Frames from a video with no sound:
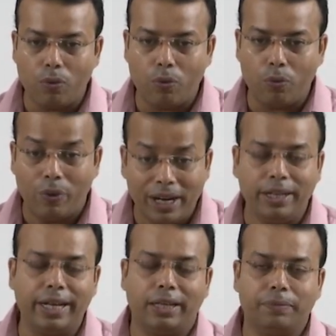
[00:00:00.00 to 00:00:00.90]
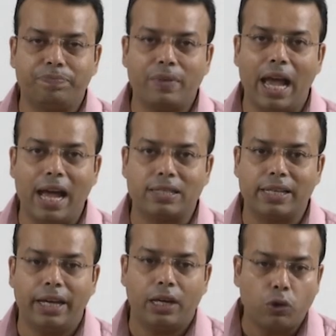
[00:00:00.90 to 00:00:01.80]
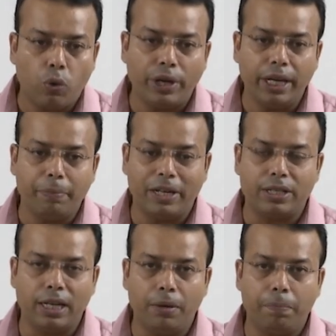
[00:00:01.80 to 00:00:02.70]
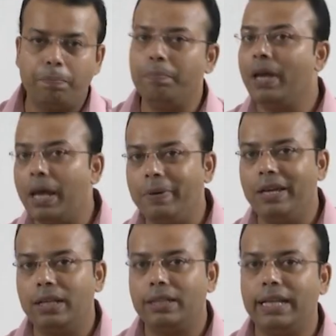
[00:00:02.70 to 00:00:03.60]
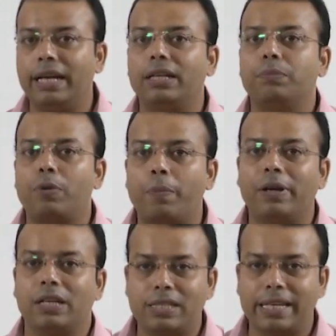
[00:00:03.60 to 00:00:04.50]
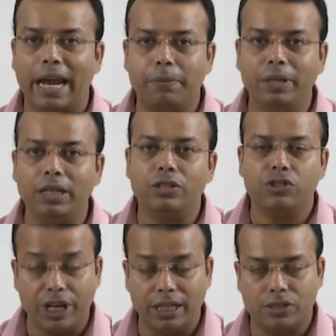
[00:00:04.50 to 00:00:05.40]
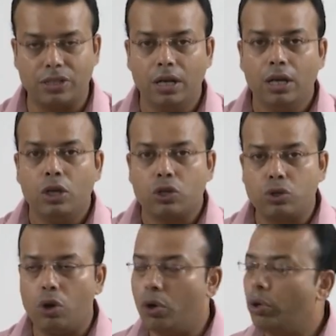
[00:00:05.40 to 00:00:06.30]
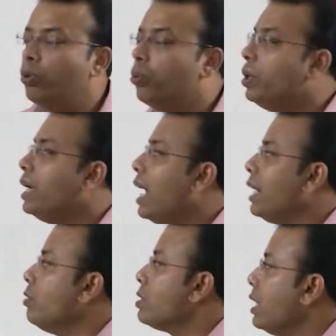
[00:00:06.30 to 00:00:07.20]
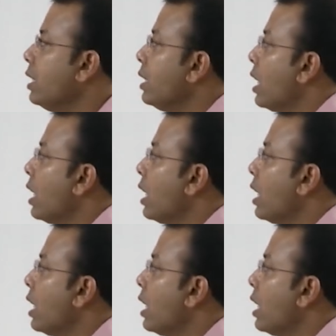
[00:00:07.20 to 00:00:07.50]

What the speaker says: wanting as a coating material, maybe that properties can be changed. So we are using the